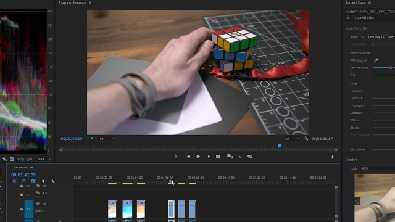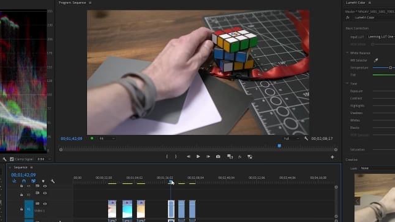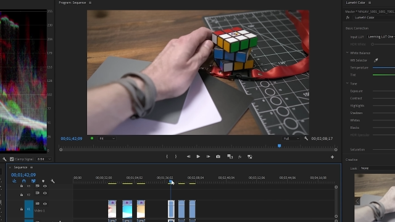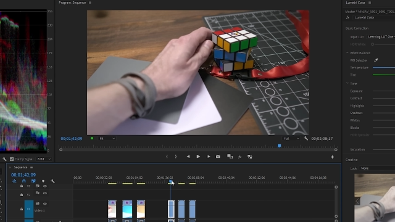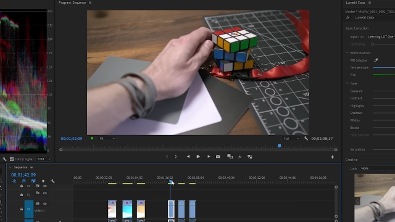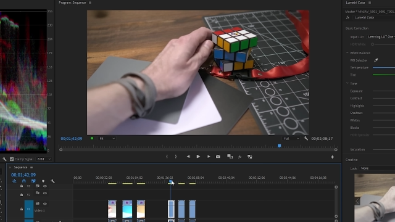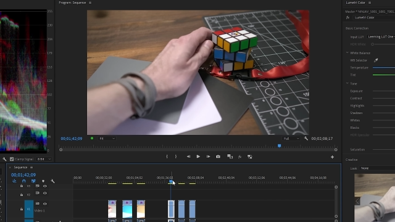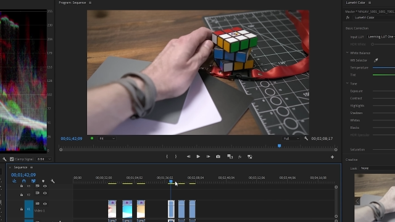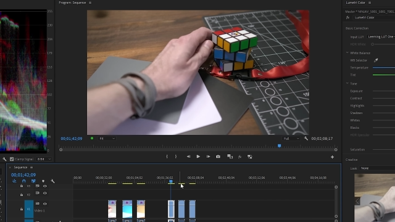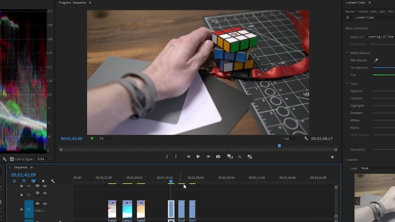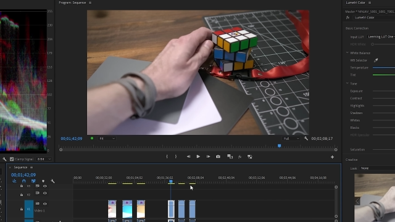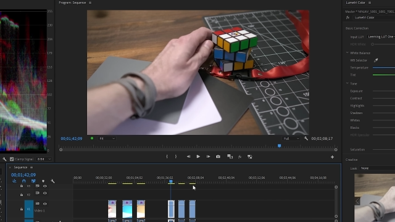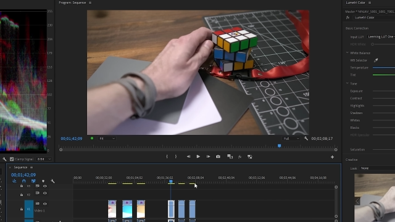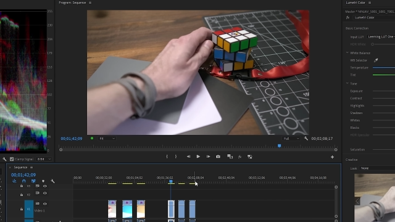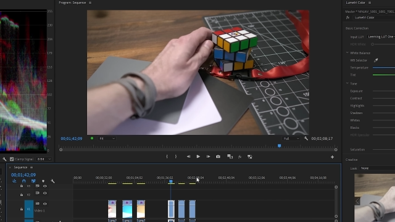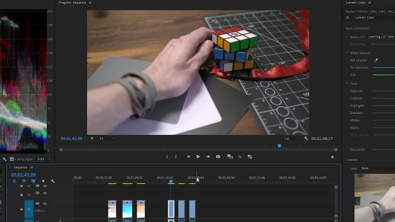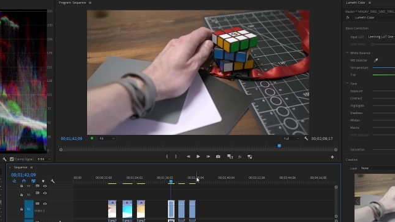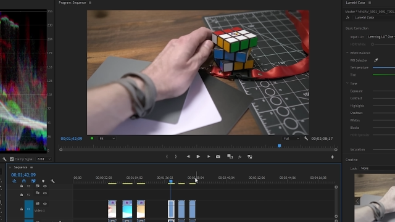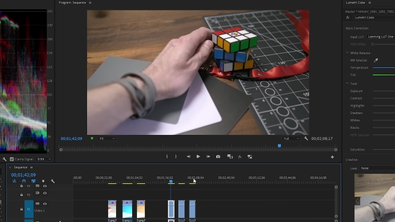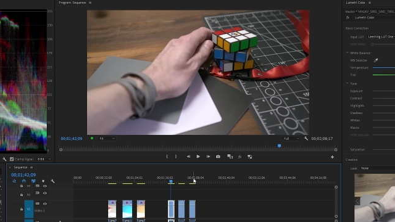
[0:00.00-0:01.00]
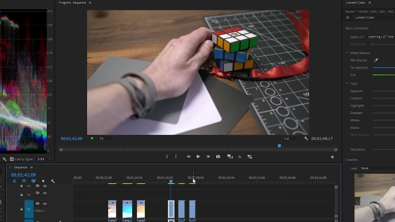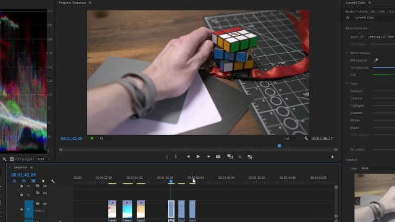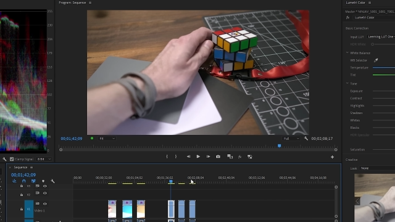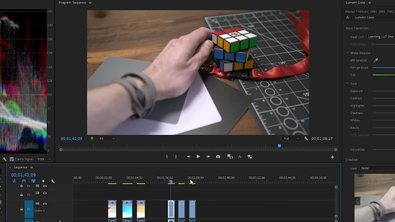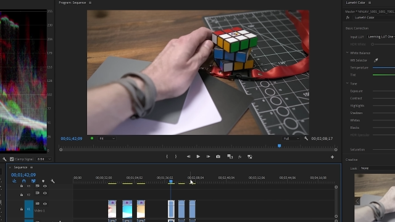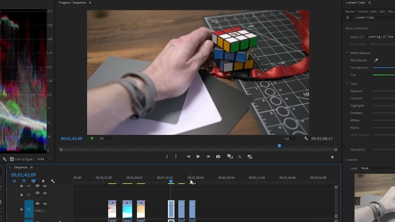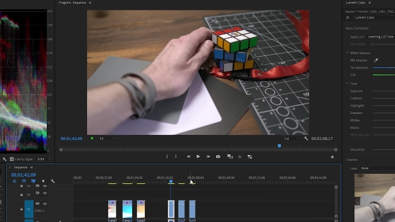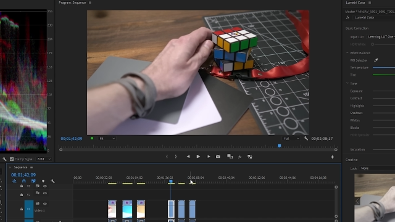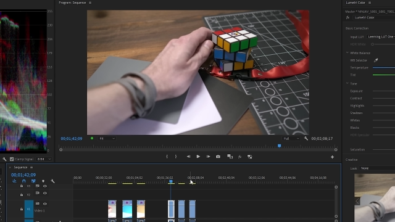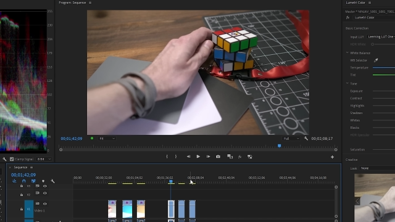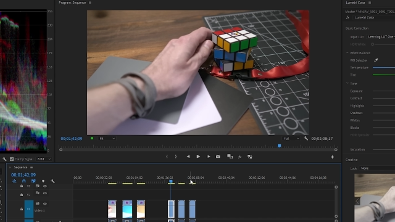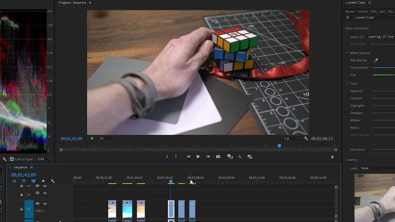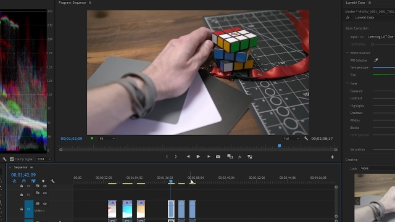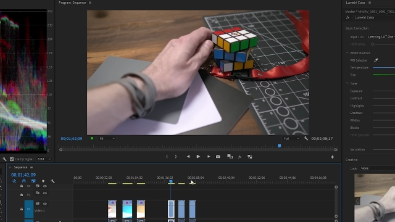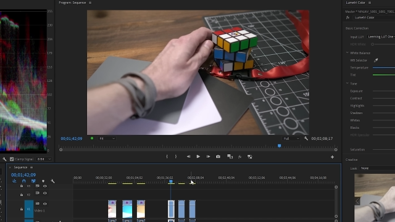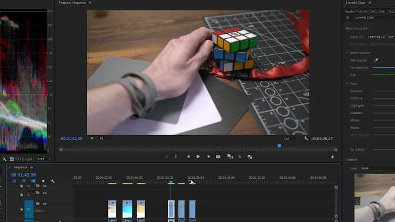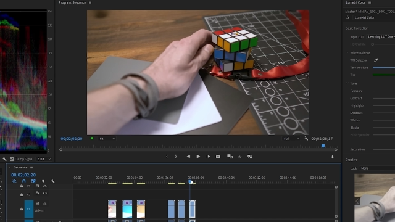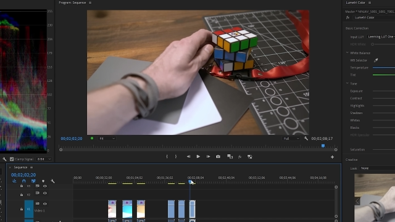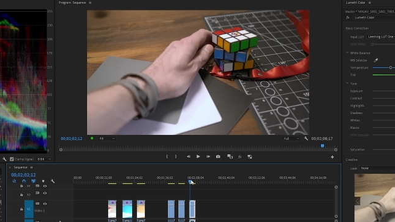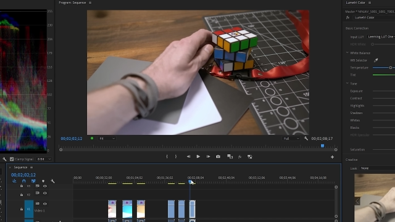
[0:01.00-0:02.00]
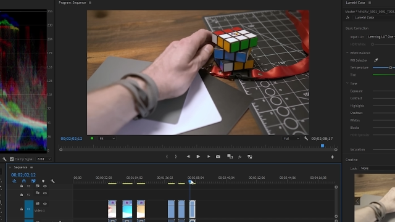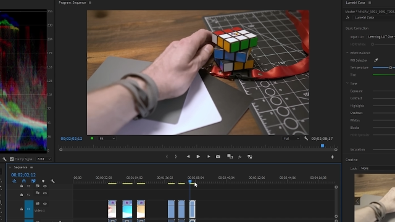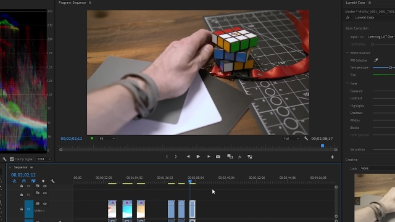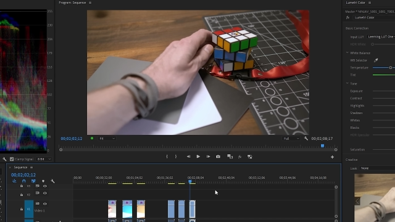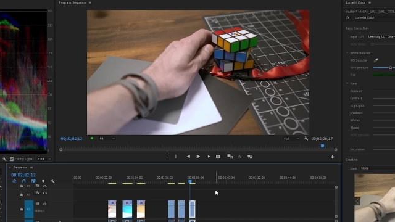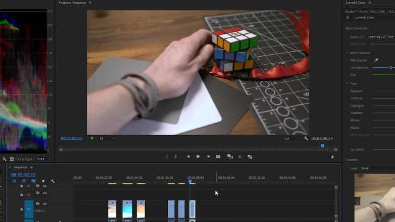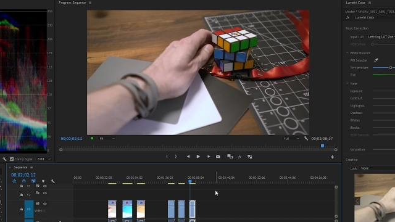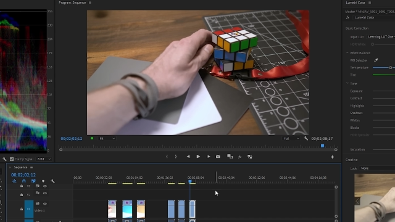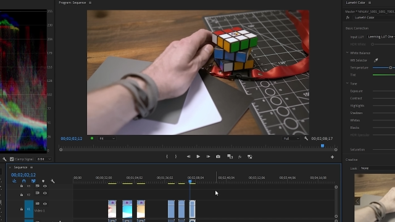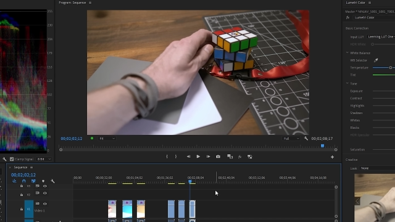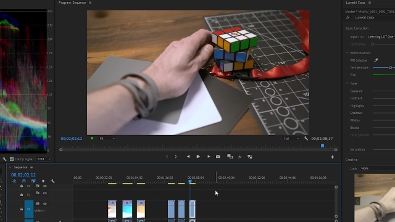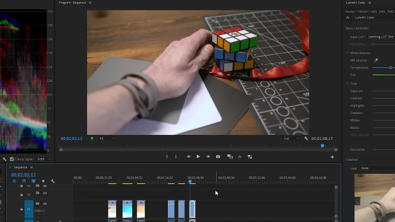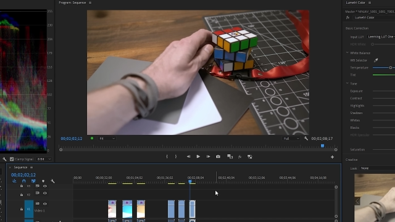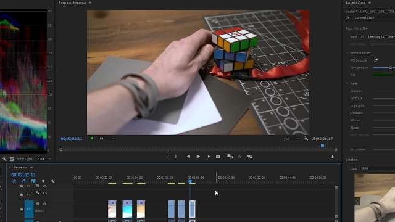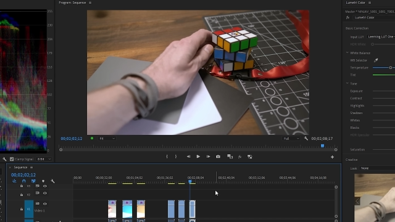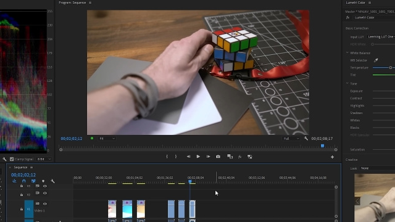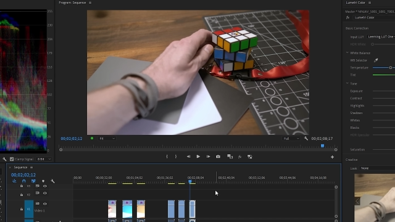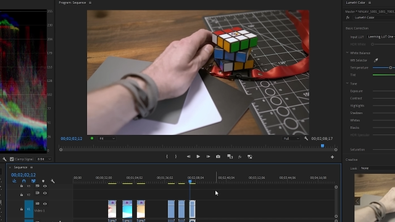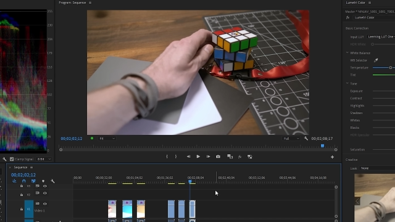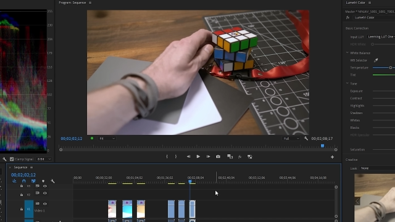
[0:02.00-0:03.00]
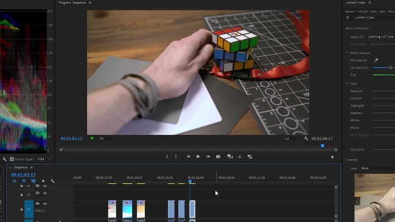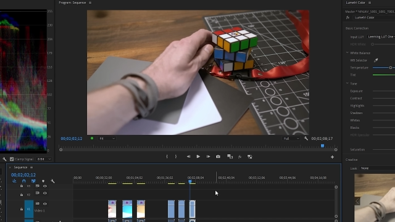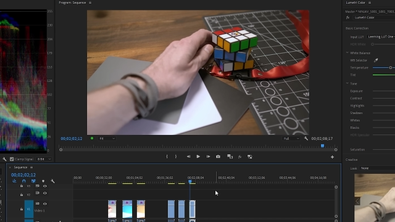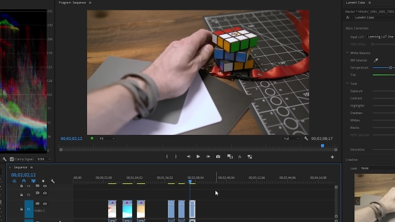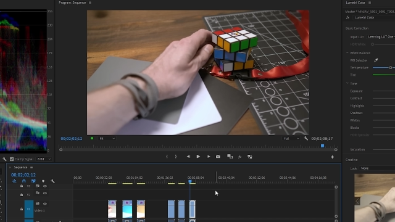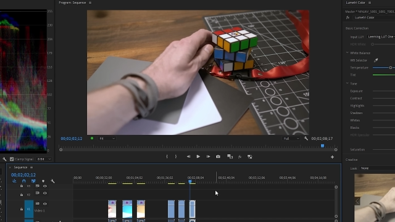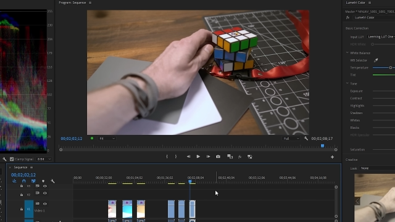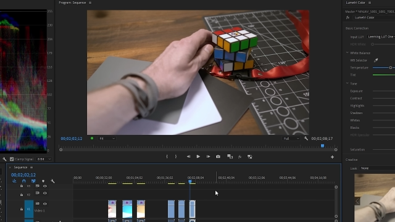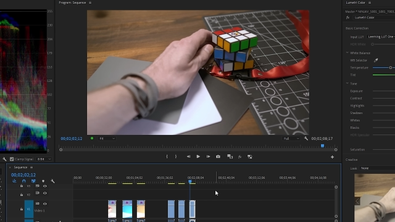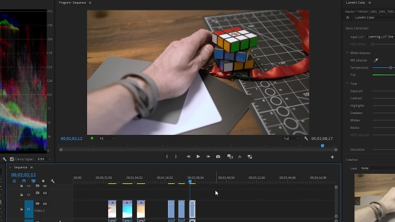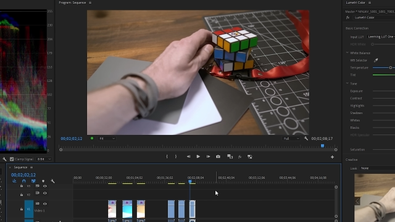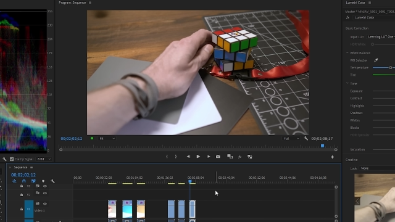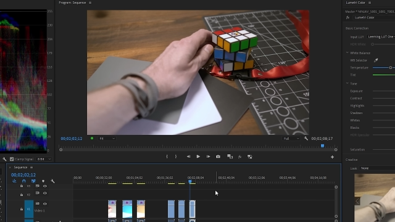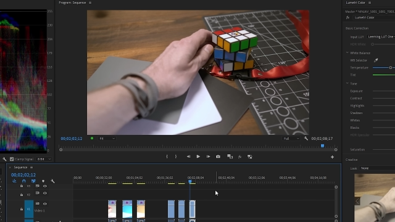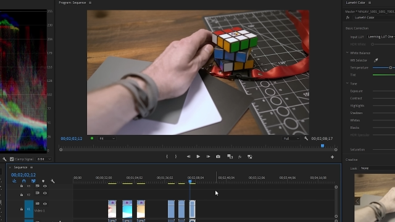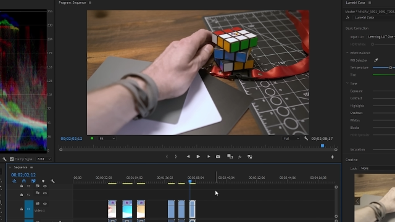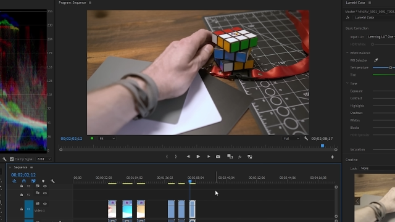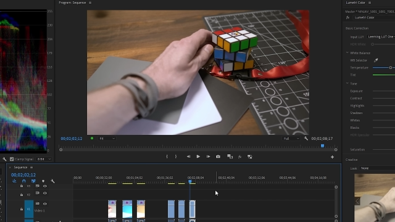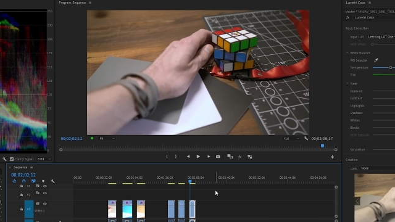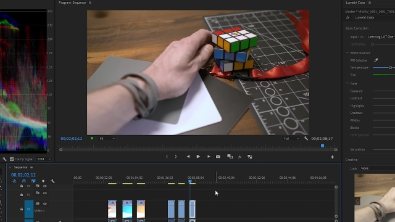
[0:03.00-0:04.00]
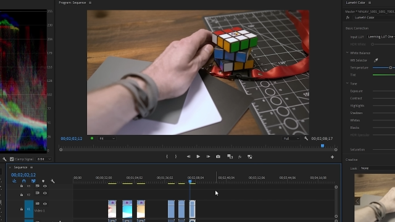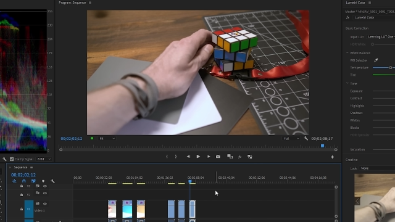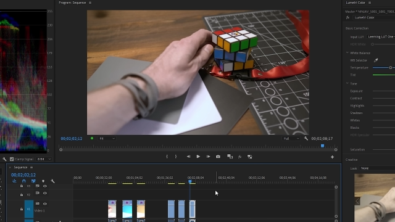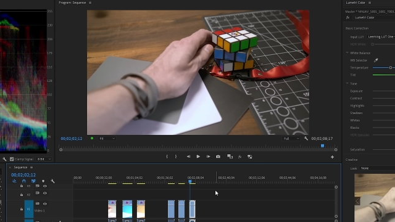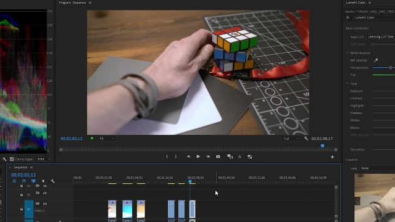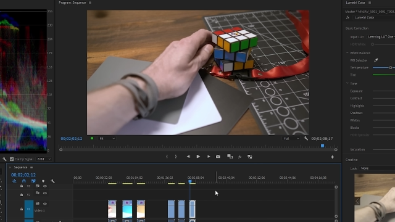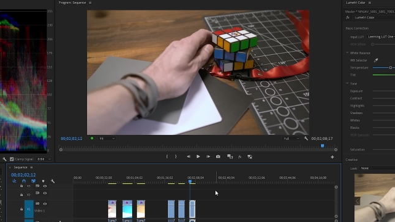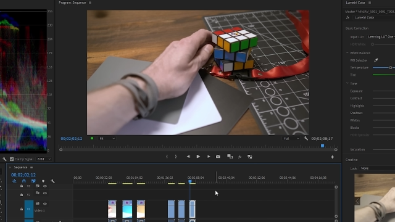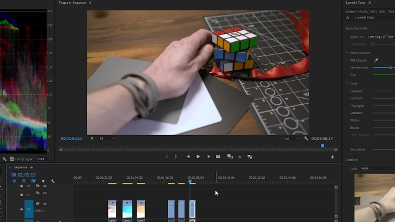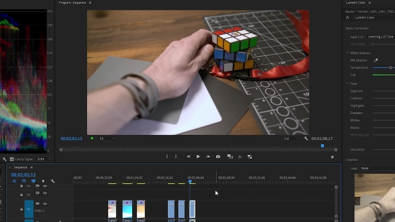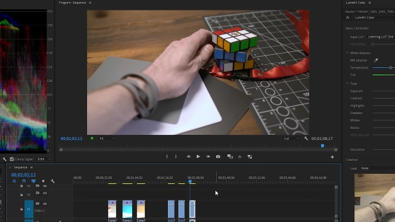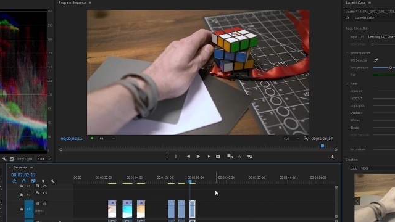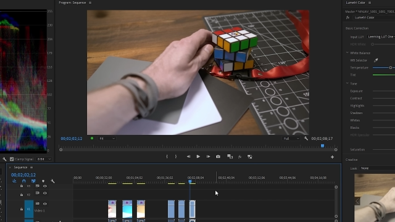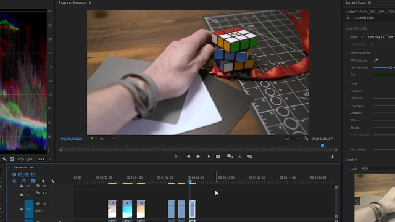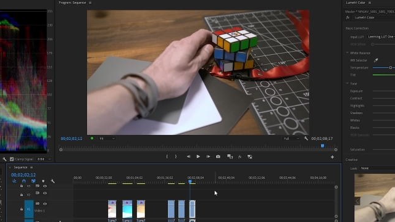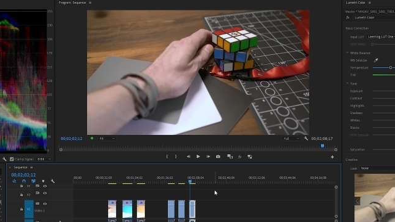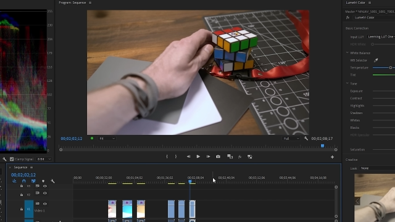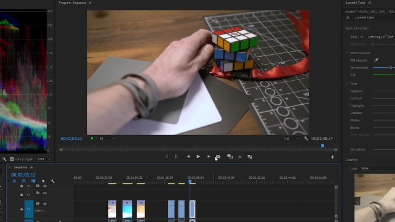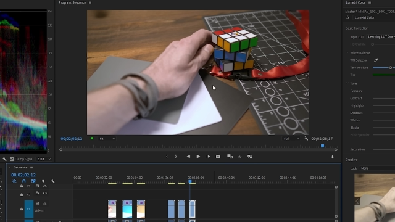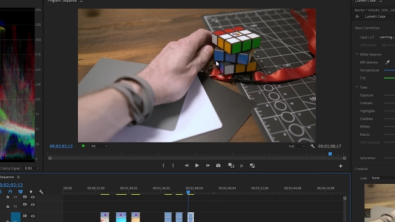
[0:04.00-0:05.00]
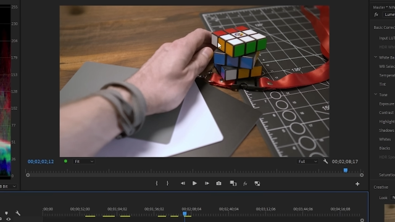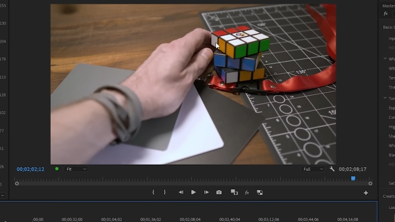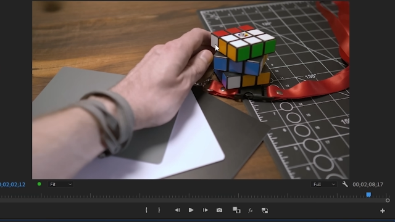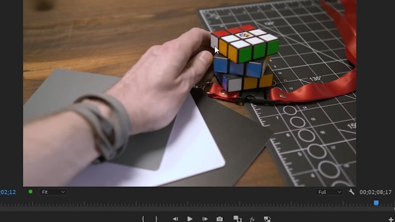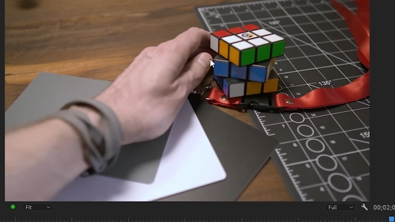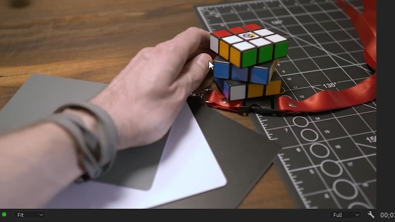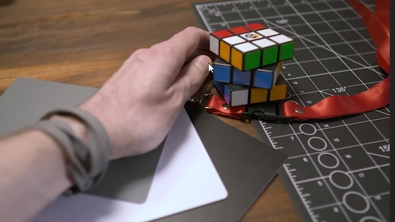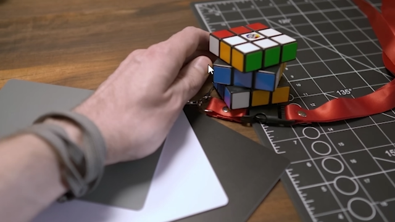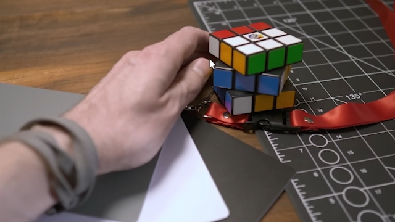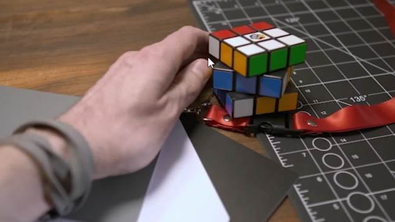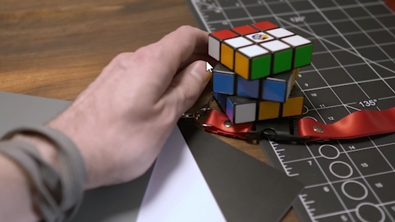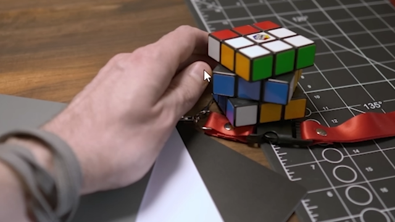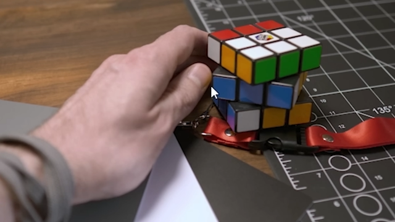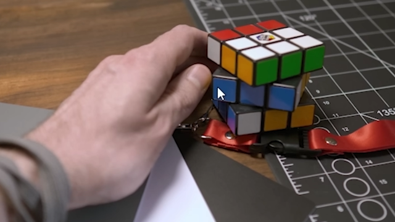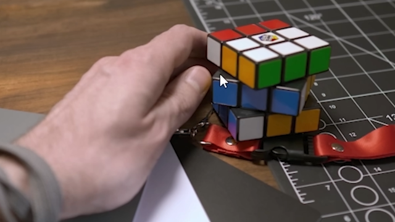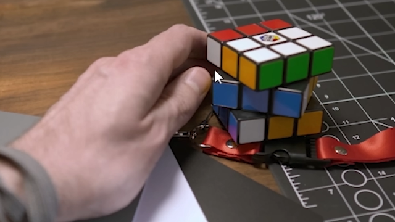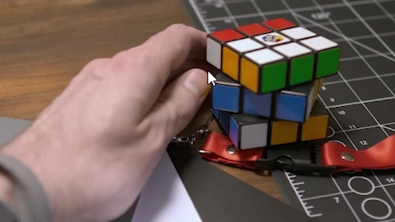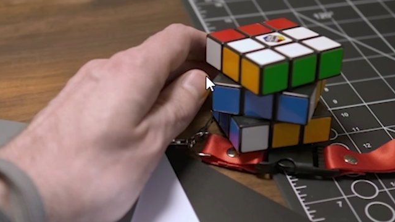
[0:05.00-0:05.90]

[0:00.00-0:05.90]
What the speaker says: (no speaker visible)